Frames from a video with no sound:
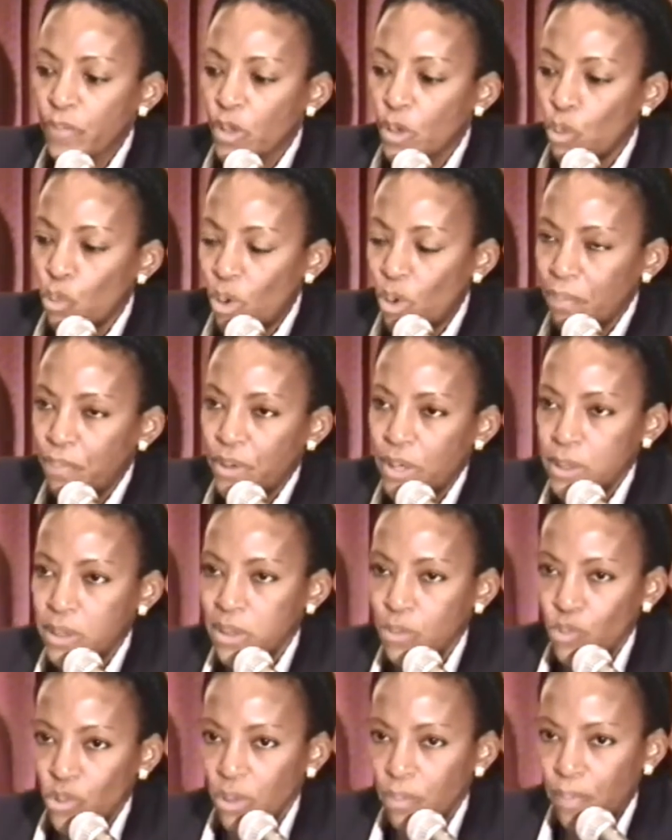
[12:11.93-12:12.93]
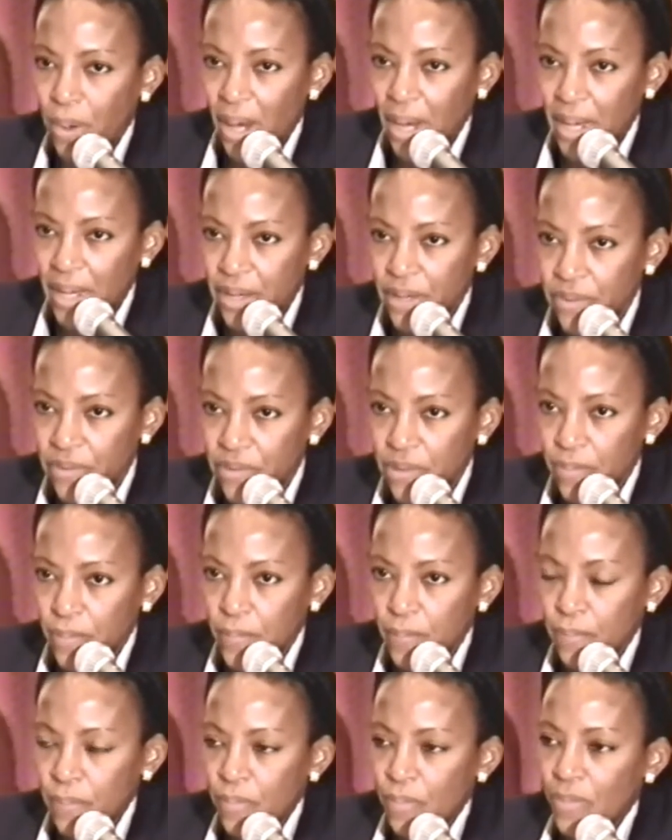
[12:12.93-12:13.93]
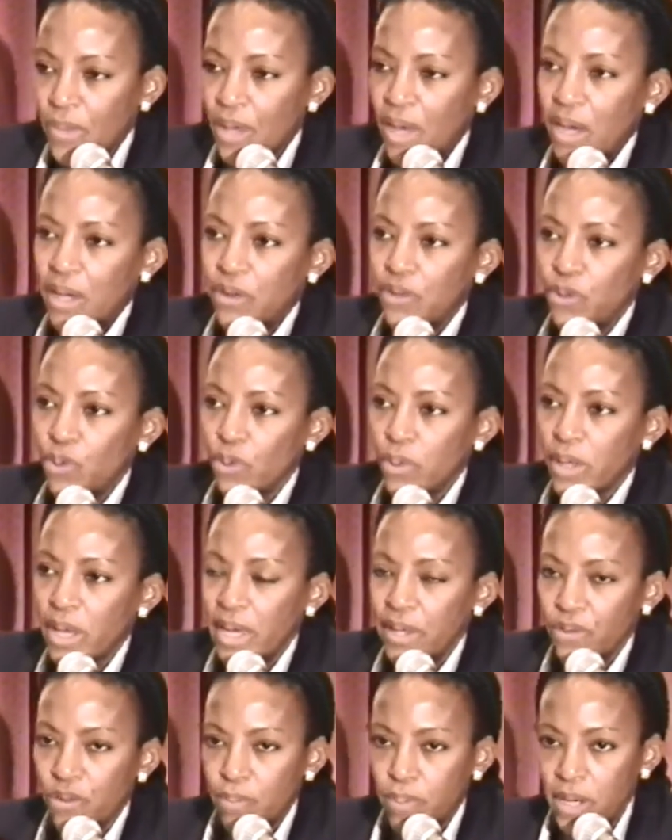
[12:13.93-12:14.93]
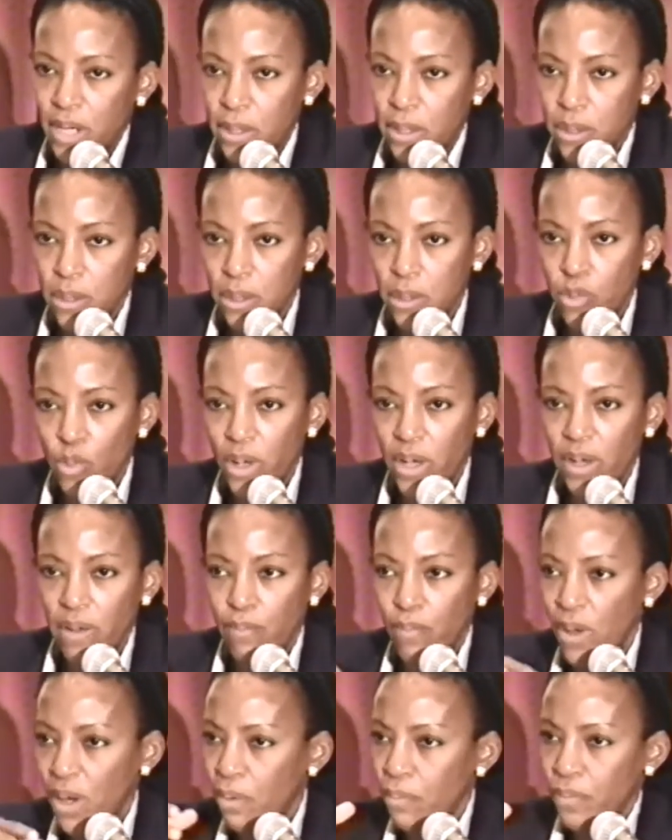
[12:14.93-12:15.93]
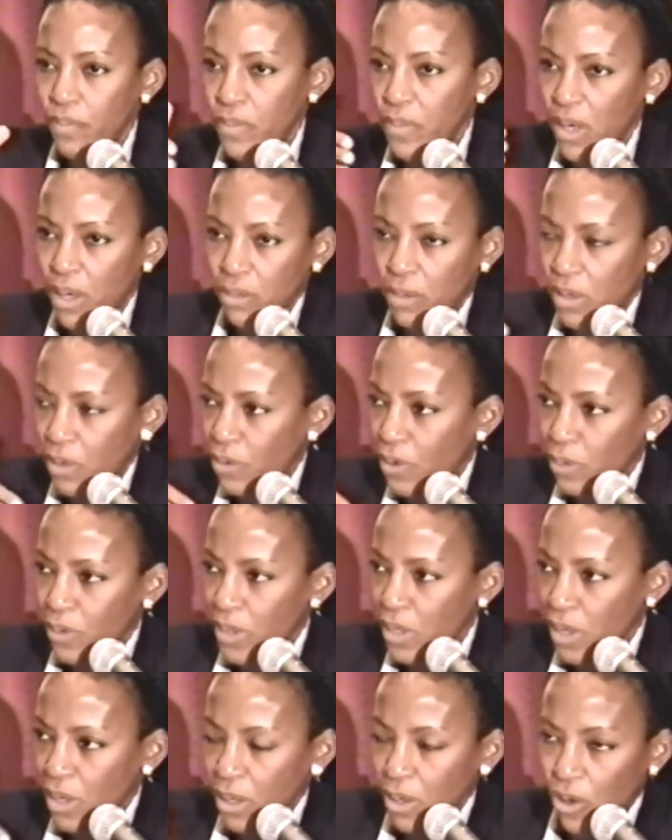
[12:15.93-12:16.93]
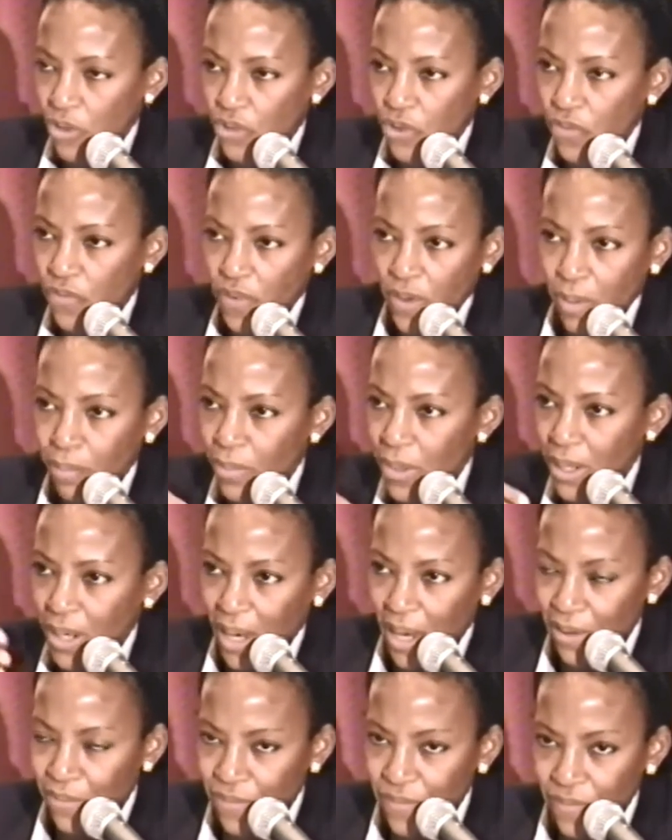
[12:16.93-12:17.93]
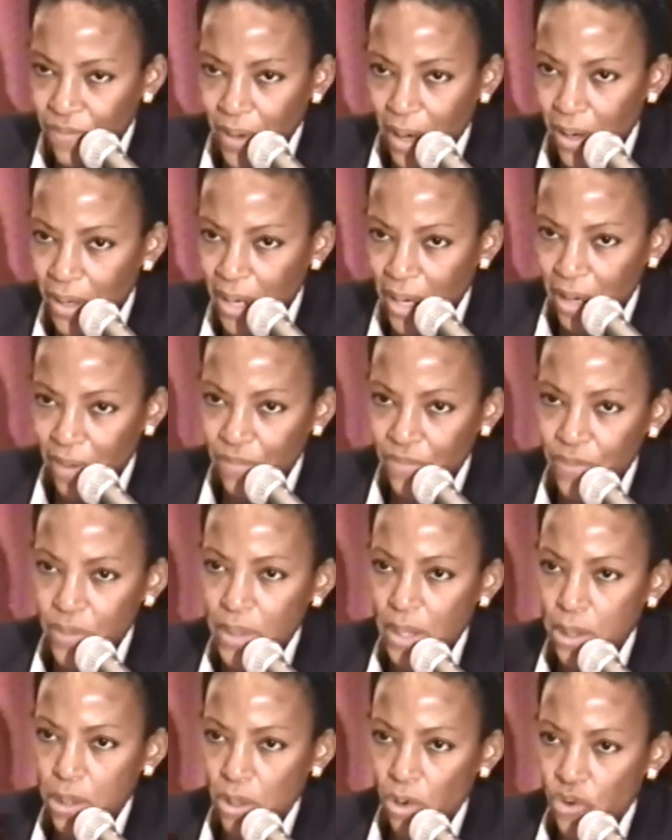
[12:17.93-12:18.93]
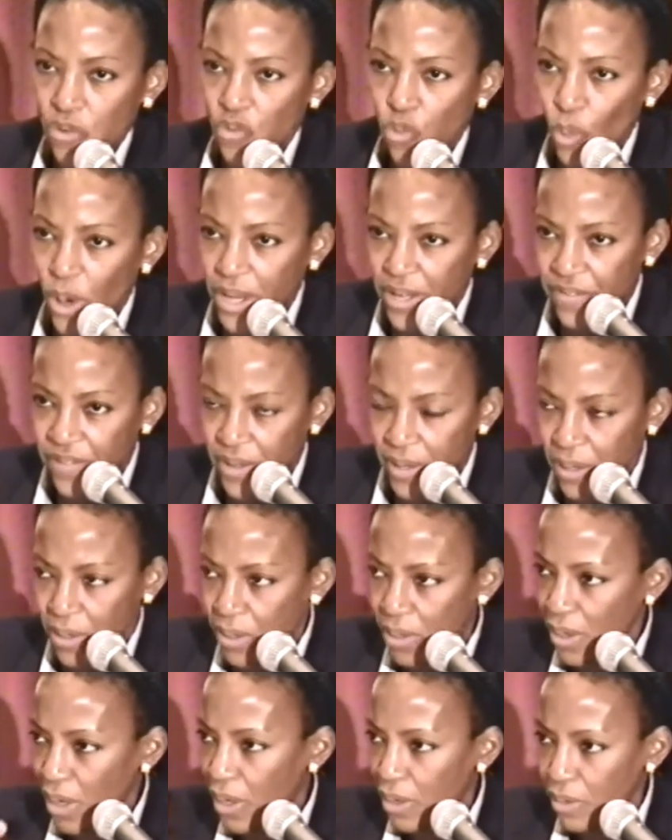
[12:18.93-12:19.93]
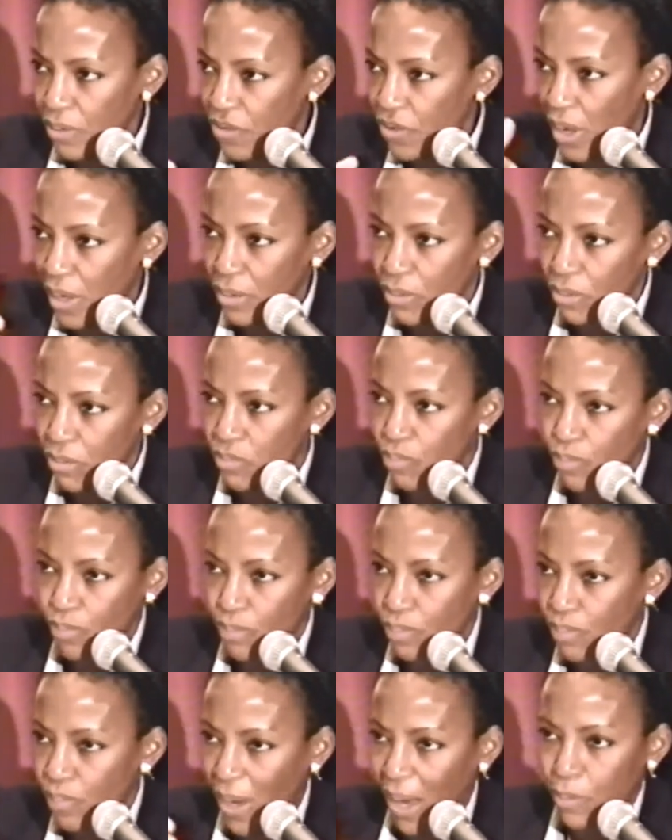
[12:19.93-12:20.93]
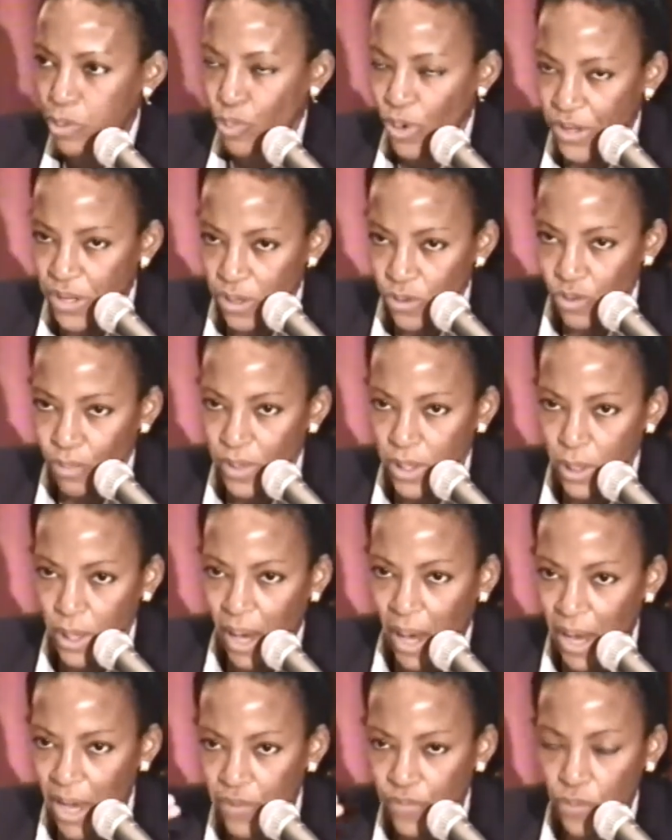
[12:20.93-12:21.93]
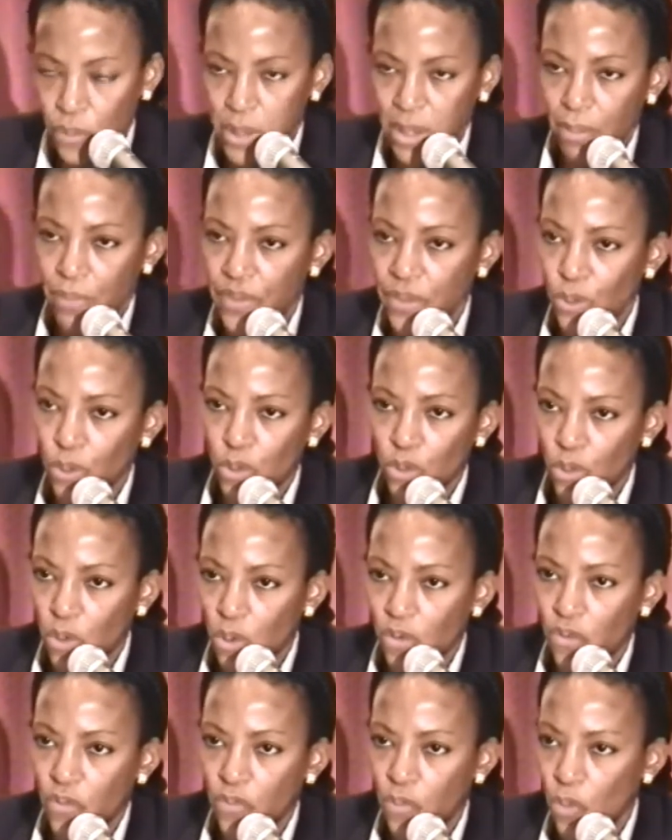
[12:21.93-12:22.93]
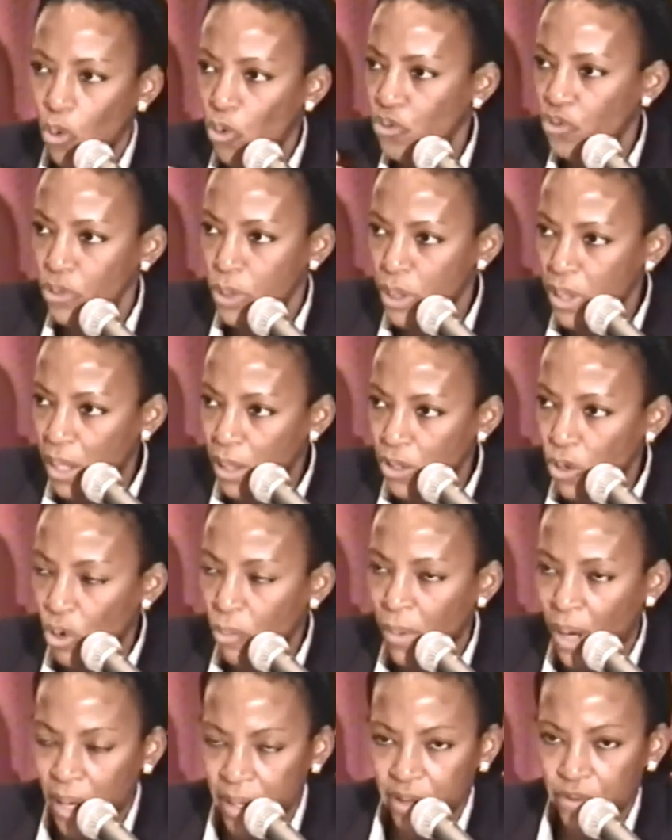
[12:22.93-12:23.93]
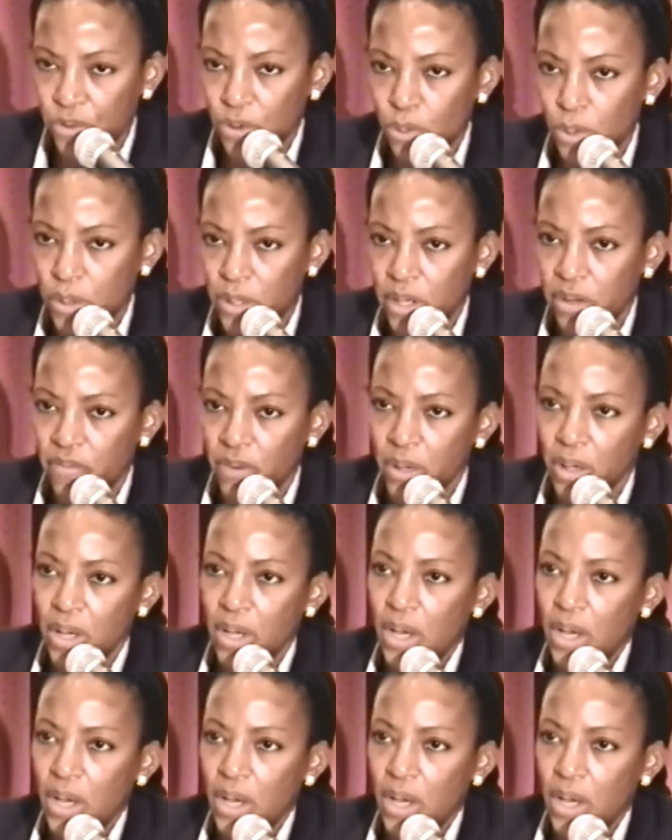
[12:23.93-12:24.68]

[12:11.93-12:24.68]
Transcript: One person will buy it, and you'll get to places where, in a lot of our lives, there's a lot of waiting, and perhaps waiting to be hired for something or to sell your market or whatever.